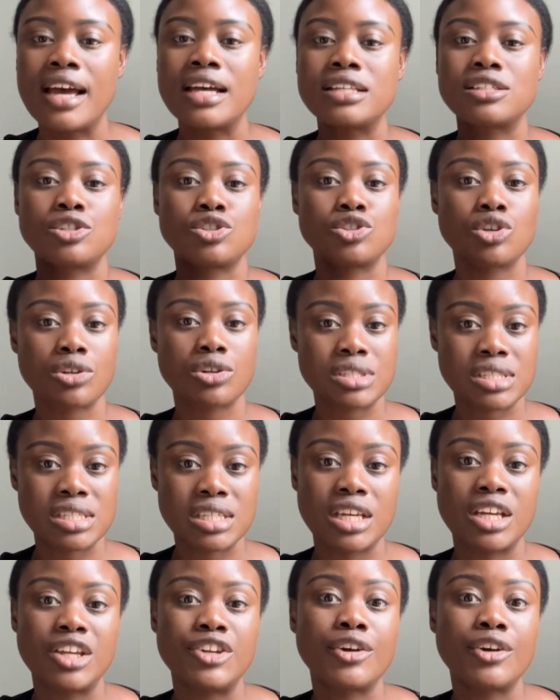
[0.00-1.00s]
to start
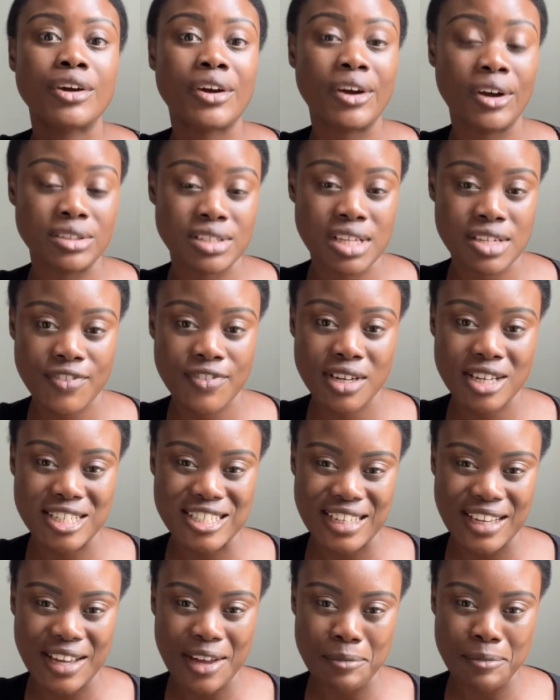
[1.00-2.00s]
seeing your curl
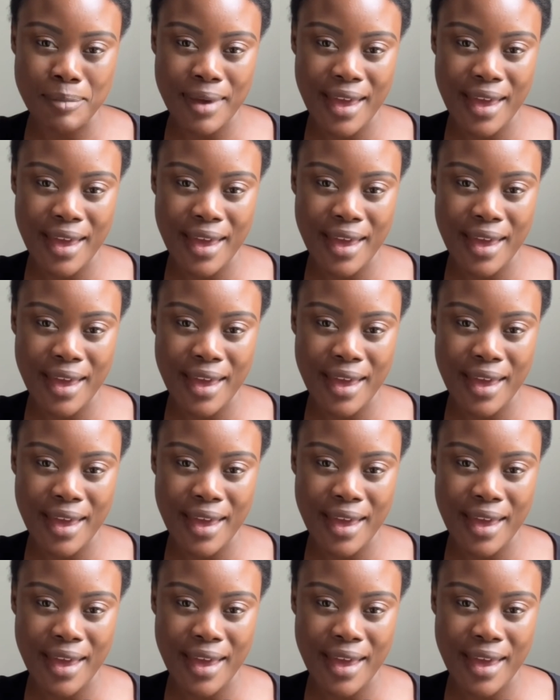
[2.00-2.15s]
definition come